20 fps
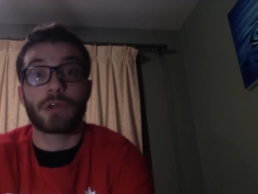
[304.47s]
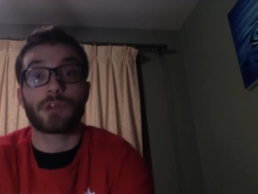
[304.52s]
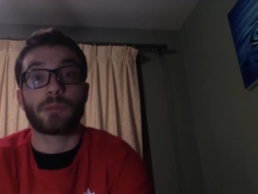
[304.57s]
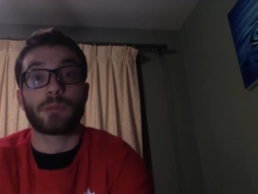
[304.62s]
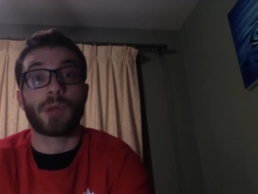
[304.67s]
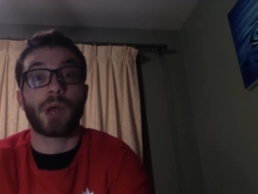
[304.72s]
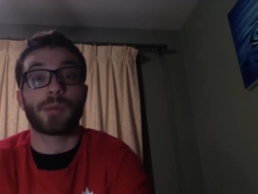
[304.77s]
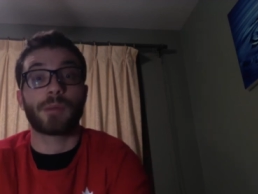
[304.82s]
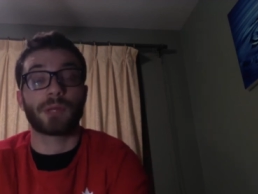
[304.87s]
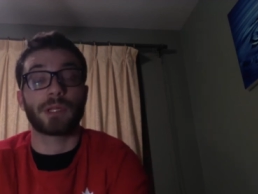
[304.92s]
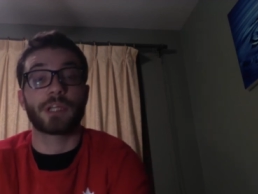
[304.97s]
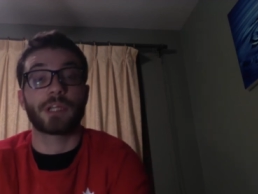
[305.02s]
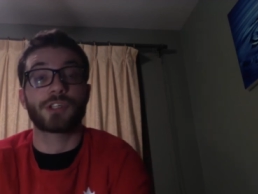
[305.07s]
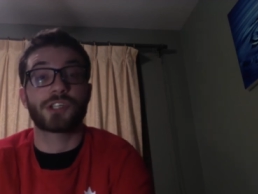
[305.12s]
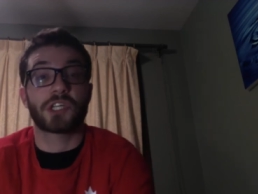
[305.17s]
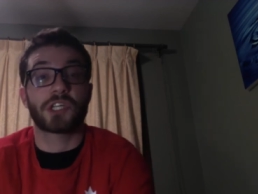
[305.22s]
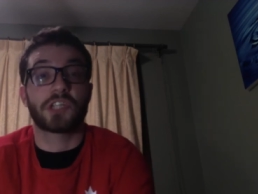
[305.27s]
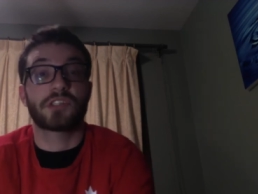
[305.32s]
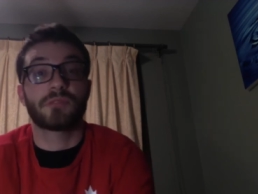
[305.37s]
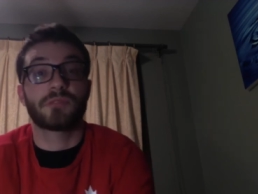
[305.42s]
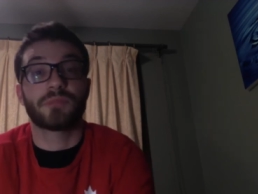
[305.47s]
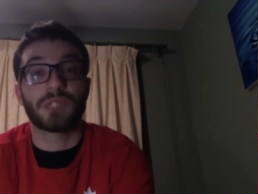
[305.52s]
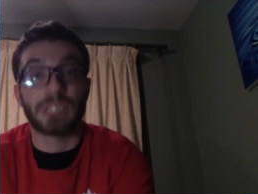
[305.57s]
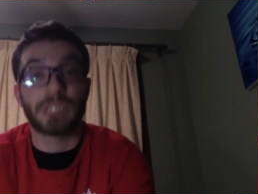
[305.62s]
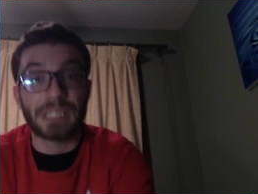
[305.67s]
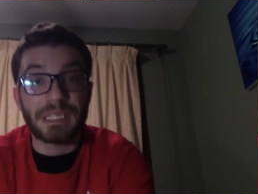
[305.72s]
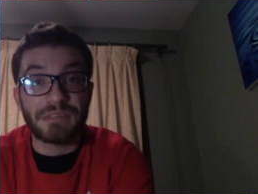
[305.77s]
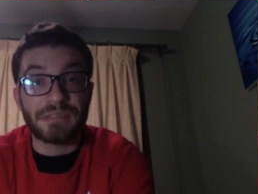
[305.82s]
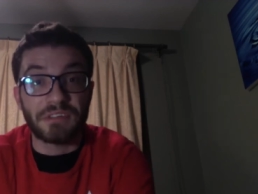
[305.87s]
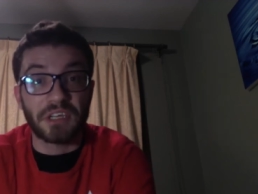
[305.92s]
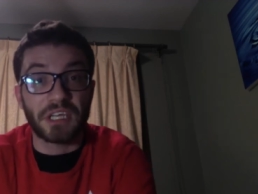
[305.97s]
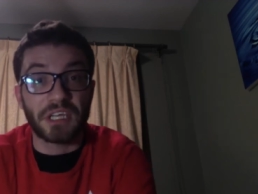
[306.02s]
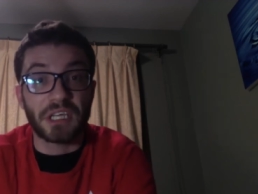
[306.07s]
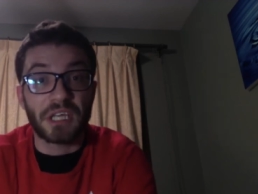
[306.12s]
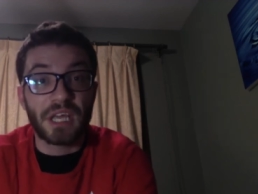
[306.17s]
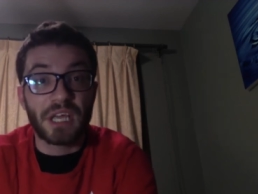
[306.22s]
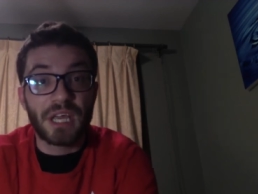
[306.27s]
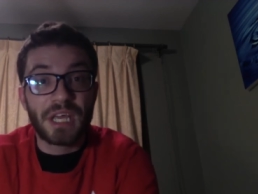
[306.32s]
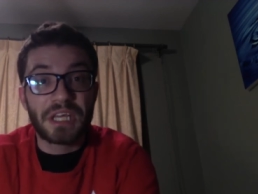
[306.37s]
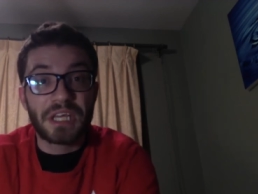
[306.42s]
the population into believing
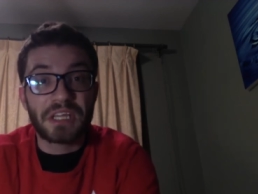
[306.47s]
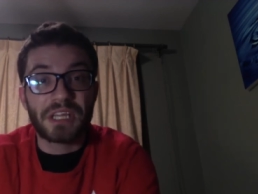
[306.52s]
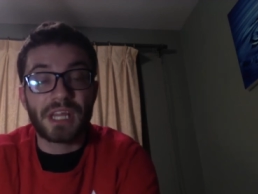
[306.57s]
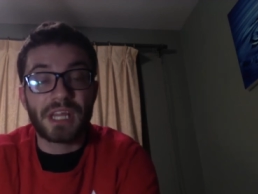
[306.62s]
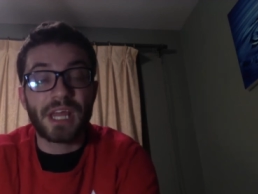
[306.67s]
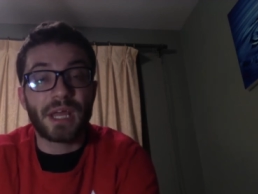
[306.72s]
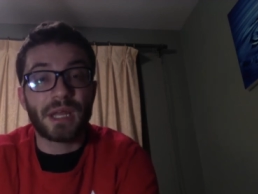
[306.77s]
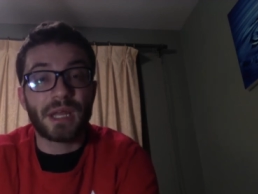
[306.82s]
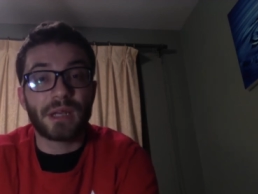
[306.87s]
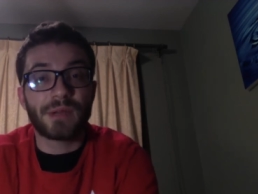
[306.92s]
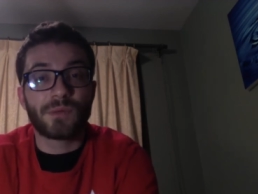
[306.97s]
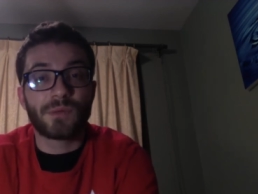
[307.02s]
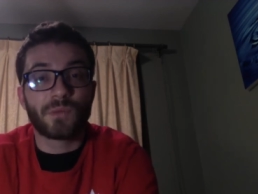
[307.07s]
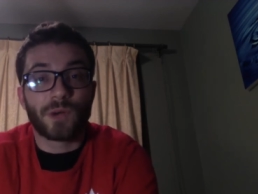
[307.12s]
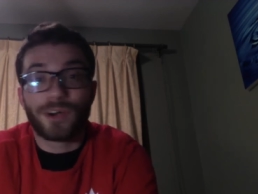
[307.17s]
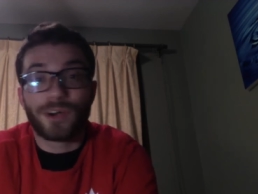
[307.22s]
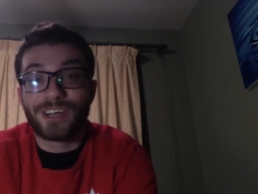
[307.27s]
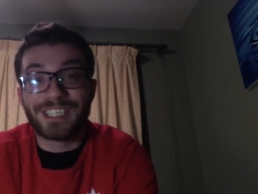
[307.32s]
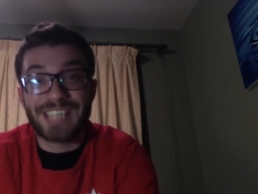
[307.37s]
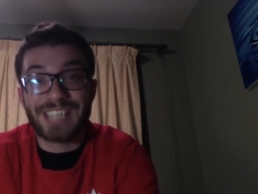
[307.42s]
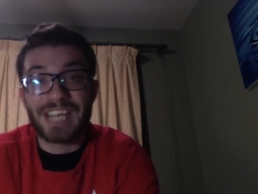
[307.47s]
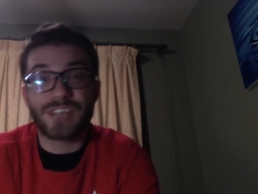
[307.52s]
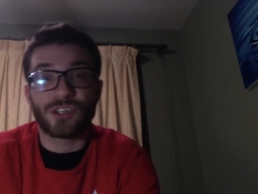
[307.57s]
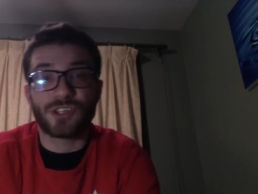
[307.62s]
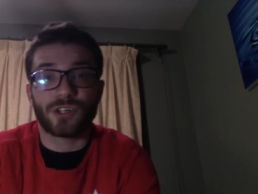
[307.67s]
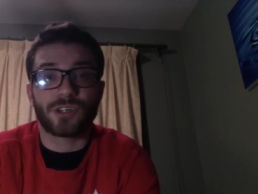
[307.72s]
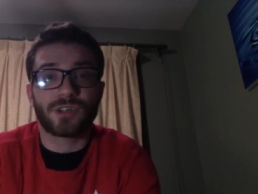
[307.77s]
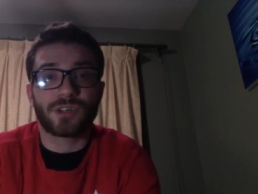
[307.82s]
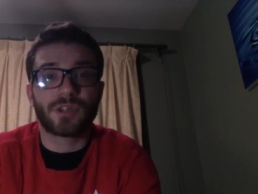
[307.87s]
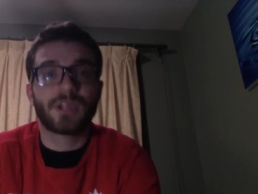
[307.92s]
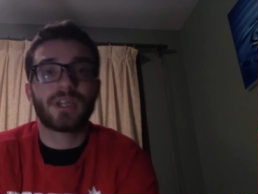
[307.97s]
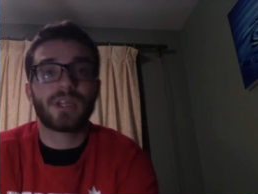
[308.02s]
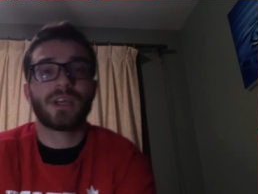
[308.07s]
that we're in danger